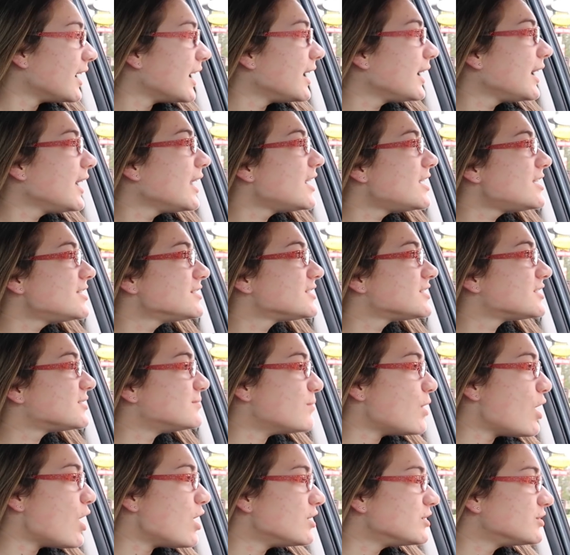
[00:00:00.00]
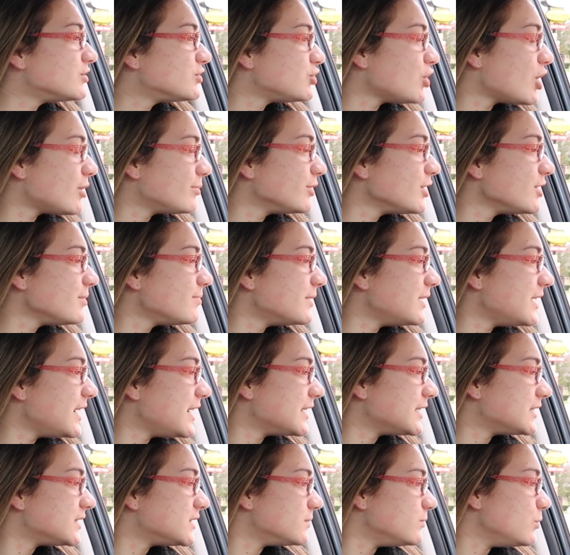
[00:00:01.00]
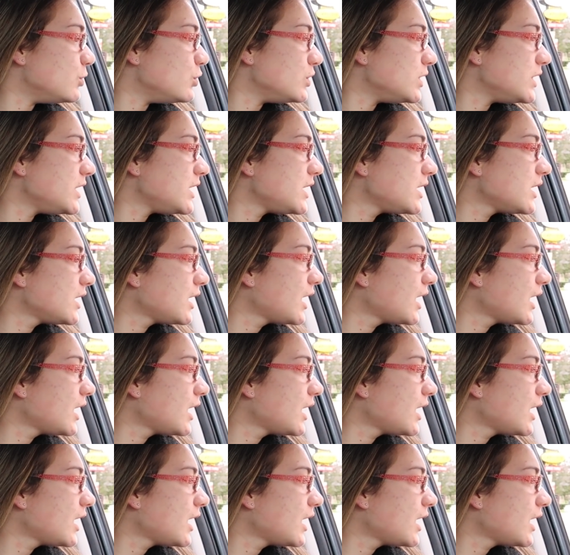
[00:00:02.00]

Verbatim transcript: Can I get a small strawberry banana smoothie,